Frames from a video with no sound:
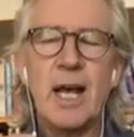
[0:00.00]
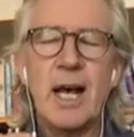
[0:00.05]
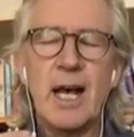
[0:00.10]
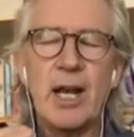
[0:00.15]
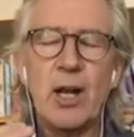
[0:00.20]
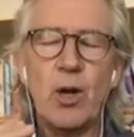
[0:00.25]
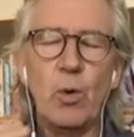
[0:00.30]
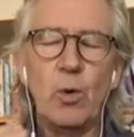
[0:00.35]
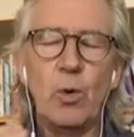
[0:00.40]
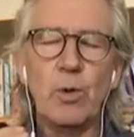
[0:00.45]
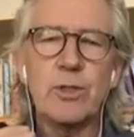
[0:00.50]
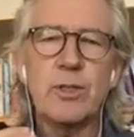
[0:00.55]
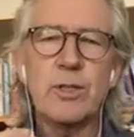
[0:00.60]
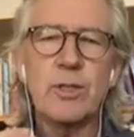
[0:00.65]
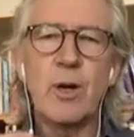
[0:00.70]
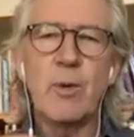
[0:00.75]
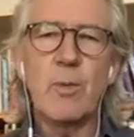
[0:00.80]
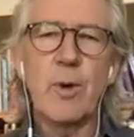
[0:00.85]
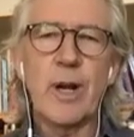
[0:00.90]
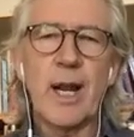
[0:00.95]
And
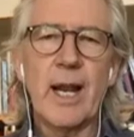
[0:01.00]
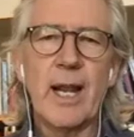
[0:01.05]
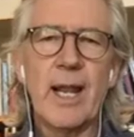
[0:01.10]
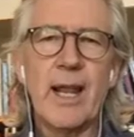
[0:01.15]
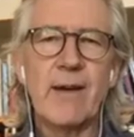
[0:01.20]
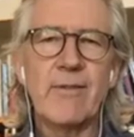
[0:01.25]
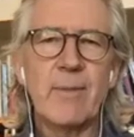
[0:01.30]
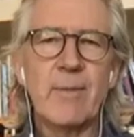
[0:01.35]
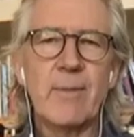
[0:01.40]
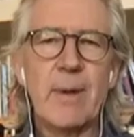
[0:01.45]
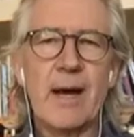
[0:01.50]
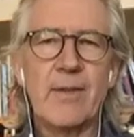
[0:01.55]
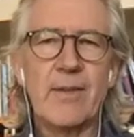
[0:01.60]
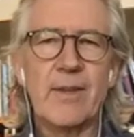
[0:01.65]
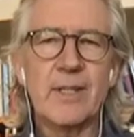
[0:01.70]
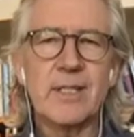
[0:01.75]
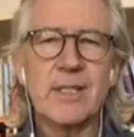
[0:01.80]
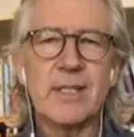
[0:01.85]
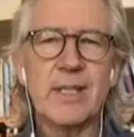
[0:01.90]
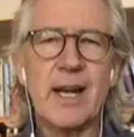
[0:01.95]
also, what I love about
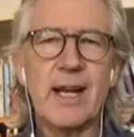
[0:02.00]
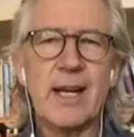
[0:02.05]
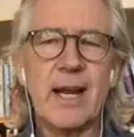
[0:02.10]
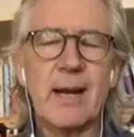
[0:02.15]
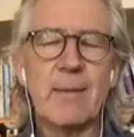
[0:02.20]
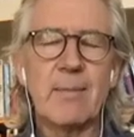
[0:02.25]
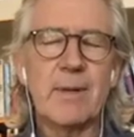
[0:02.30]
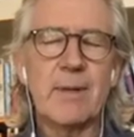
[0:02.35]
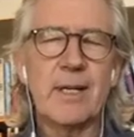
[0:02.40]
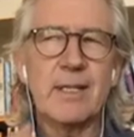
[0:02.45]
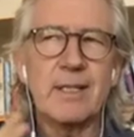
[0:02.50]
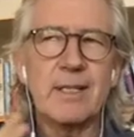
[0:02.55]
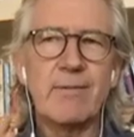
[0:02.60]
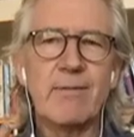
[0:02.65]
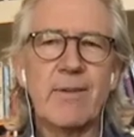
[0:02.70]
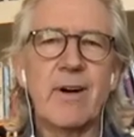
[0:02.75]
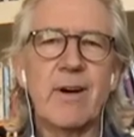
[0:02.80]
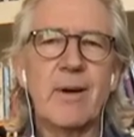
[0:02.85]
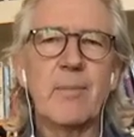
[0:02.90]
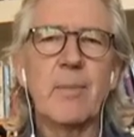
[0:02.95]
this study, I mean, it's
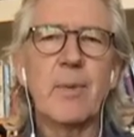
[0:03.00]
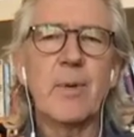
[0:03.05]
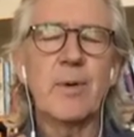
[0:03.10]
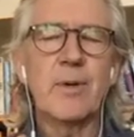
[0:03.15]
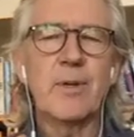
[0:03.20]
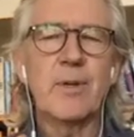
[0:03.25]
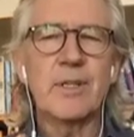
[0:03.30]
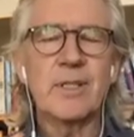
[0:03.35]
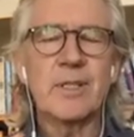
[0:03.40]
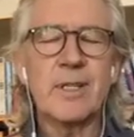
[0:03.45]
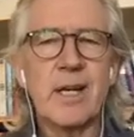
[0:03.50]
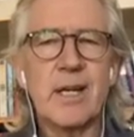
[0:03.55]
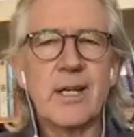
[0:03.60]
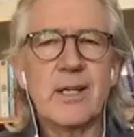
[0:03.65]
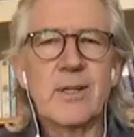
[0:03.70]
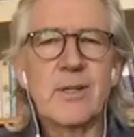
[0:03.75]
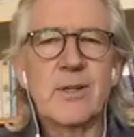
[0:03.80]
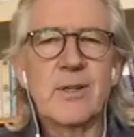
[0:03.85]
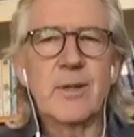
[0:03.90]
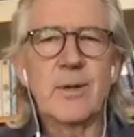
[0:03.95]
a very important study
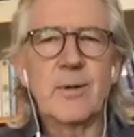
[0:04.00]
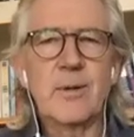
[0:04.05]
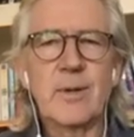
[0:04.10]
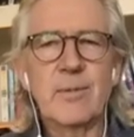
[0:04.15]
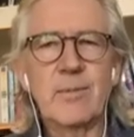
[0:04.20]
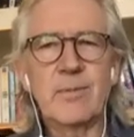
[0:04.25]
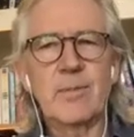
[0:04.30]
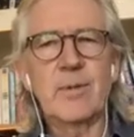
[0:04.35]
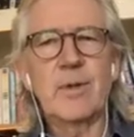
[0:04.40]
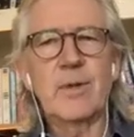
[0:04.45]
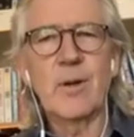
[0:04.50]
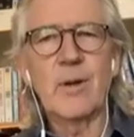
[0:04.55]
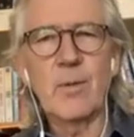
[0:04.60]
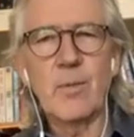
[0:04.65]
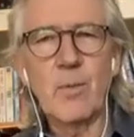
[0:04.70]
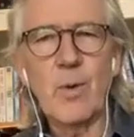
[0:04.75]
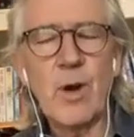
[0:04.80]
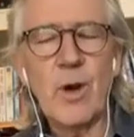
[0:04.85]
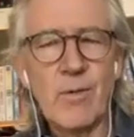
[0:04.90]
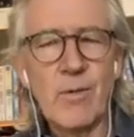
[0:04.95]
to do, and
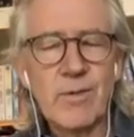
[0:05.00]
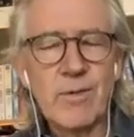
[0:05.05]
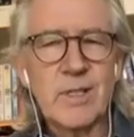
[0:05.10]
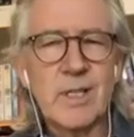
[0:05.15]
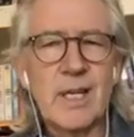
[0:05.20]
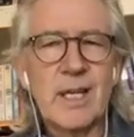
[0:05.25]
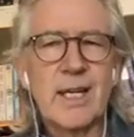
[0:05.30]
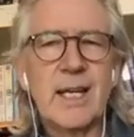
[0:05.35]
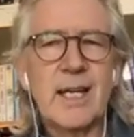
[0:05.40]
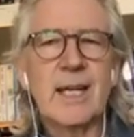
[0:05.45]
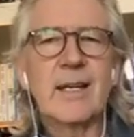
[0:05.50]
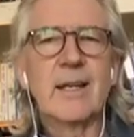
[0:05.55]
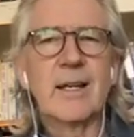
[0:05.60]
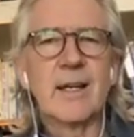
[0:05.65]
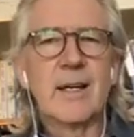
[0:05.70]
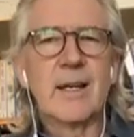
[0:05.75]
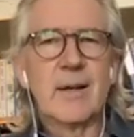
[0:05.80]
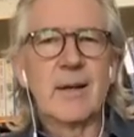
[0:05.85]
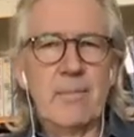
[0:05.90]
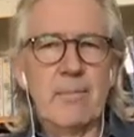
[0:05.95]
we obviously need
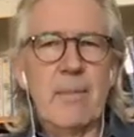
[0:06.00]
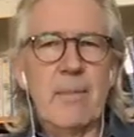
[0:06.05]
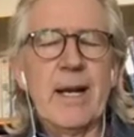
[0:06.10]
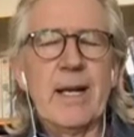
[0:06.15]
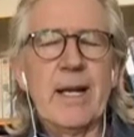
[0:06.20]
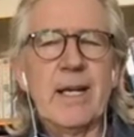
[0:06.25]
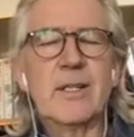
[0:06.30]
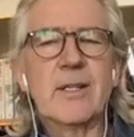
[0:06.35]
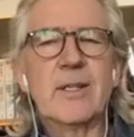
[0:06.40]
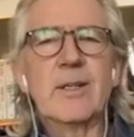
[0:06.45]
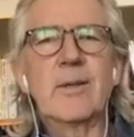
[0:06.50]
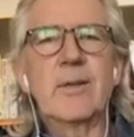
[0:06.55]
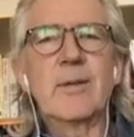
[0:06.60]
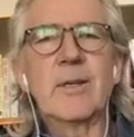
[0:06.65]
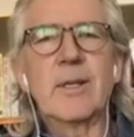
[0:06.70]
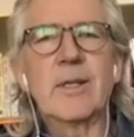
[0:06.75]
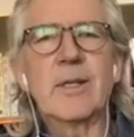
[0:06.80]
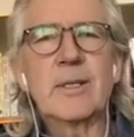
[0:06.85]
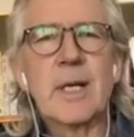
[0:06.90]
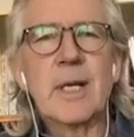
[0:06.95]
money to do
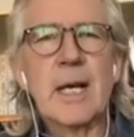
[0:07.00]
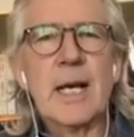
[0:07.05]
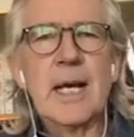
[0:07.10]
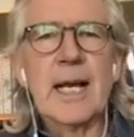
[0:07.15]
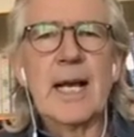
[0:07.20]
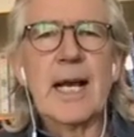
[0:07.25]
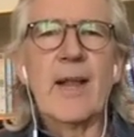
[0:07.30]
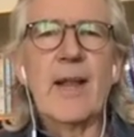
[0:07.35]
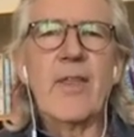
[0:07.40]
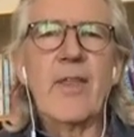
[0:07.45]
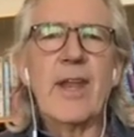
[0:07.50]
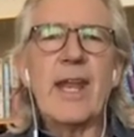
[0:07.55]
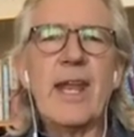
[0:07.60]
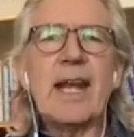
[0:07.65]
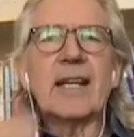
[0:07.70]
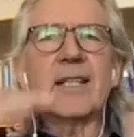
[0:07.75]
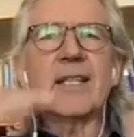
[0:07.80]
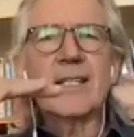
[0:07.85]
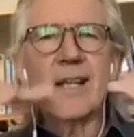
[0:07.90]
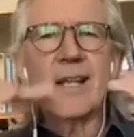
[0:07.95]
this. And the
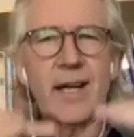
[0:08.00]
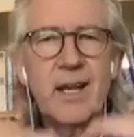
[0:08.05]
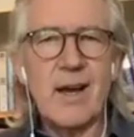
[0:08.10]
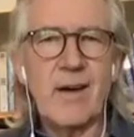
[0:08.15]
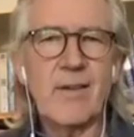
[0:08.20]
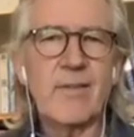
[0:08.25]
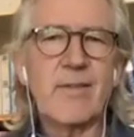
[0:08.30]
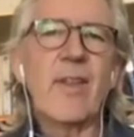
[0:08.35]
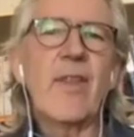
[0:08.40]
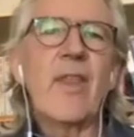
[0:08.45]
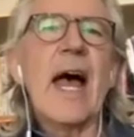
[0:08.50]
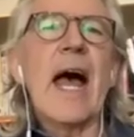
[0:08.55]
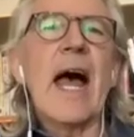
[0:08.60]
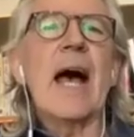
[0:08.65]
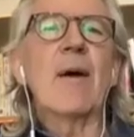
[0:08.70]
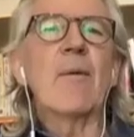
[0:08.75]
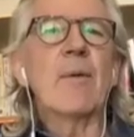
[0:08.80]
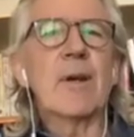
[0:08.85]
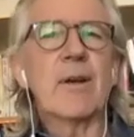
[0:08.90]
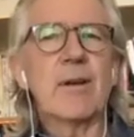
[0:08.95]
next study after
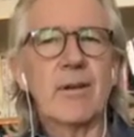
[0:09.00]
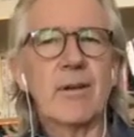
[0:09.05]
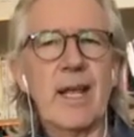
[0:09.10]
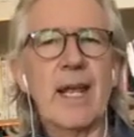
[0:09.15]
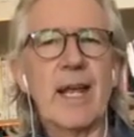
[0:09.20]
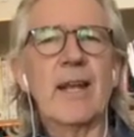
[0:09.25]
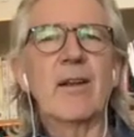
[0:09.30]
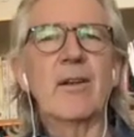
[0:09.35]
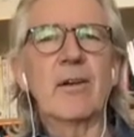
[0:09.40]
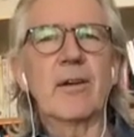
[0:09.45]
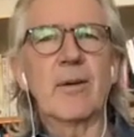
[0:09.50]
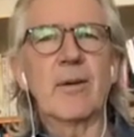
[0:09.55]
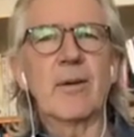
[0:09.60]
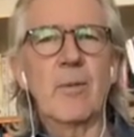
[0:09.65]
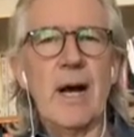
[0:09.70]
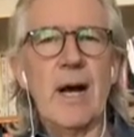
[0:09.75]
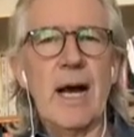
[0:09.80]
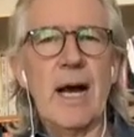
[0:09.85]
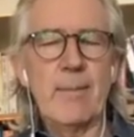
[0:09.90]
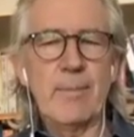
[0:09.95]
that, we could then look at
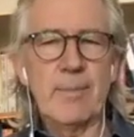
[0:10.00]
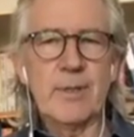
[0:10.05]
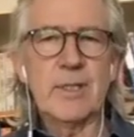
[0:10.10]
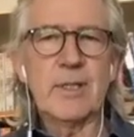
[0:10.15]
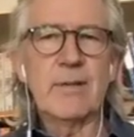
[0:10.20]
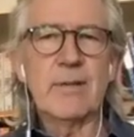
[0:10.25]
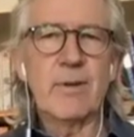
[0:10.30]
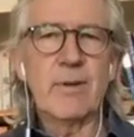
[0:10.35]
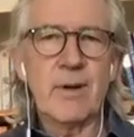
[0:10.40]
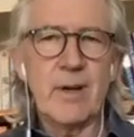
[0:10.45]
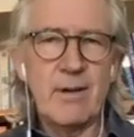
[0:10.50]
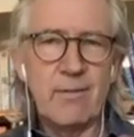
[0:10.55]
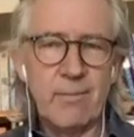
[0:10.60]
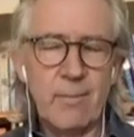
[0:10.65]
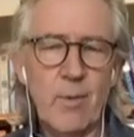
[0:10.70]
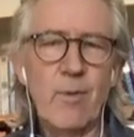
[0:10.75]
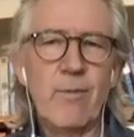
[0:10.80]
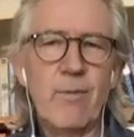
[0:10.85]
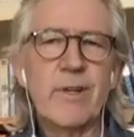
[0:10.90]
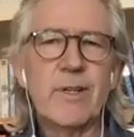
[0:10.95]
what happens if you give
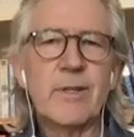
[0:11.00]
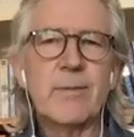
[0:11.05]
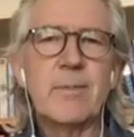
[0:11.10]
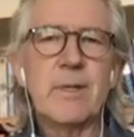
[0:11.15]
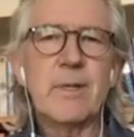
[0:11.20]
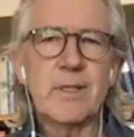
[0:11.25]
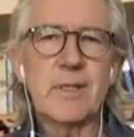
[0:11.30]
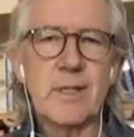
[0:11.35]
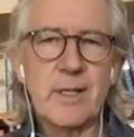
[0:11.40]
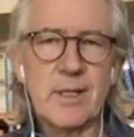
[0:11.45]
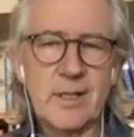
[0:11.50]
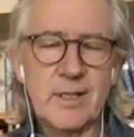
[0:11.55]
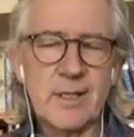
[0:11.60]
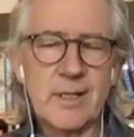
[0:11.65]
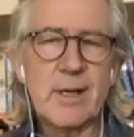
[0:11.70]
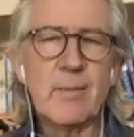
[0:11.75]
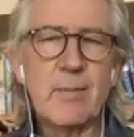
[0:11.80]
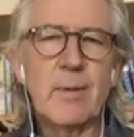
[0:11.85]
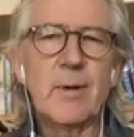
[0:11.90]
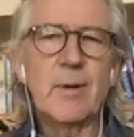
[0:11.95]
more vitamin C to
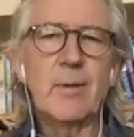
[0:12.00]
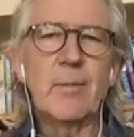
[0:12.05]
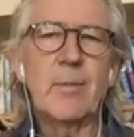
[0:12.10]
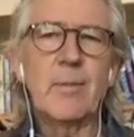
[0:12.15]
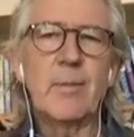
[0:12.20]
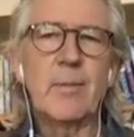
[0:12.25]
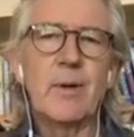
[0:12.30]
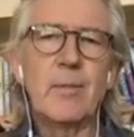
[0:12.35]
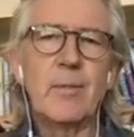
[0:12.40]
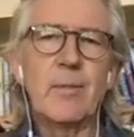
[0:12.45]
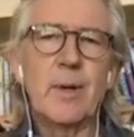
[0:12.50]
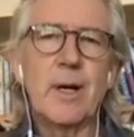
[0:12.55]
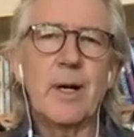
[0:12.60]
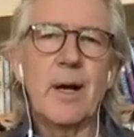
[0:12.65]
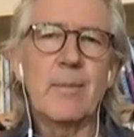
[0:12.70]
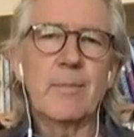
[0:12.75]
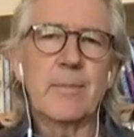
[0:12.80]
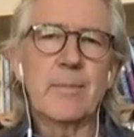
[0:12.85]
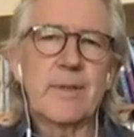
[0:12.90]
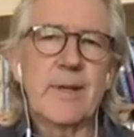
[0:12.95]
someone who
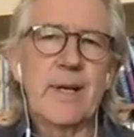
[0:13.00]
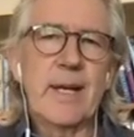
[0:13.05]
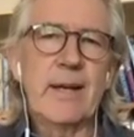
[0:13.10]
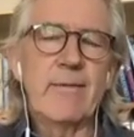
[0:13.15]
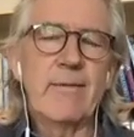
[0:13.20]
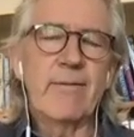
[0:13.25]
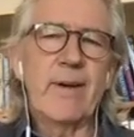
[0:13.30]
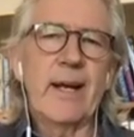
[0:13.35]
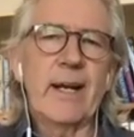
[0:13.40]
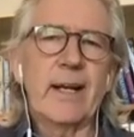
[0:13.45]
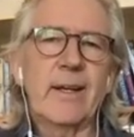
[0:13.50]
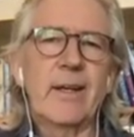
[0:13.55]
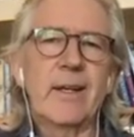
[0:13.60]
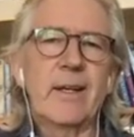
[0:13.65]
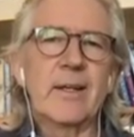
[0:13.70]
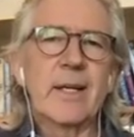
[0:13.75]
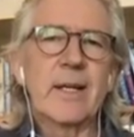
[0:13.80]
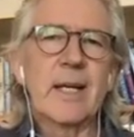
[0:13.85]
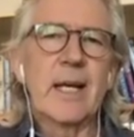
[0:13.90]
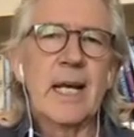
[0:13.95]
becomes infected,
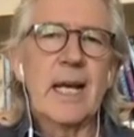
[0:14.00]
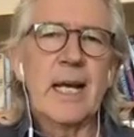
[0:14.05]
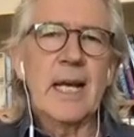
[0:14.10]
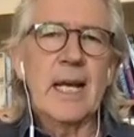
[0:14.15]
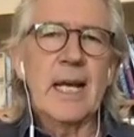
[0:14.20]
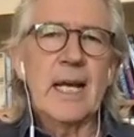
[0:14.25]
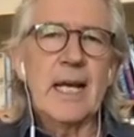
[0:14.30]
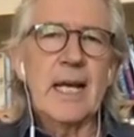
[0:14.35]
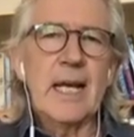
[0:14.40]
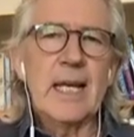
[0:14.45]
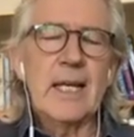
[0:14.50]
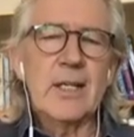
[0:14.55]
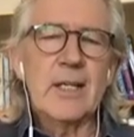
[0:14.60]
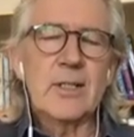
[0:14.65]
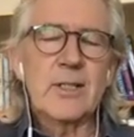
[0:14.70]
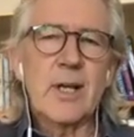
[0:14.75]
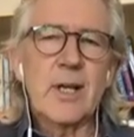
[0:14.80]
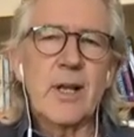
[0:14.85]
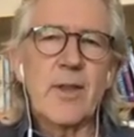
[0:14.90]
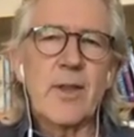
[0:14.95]

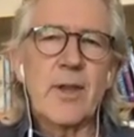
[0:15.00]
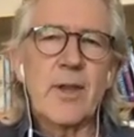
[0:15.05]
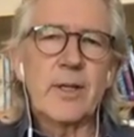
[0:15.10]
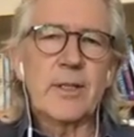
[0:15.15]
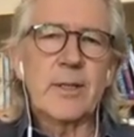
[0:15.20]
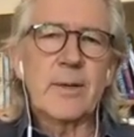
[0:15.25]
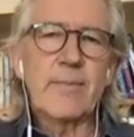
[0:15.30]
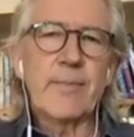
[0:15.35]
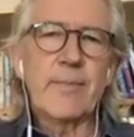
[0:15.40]
is that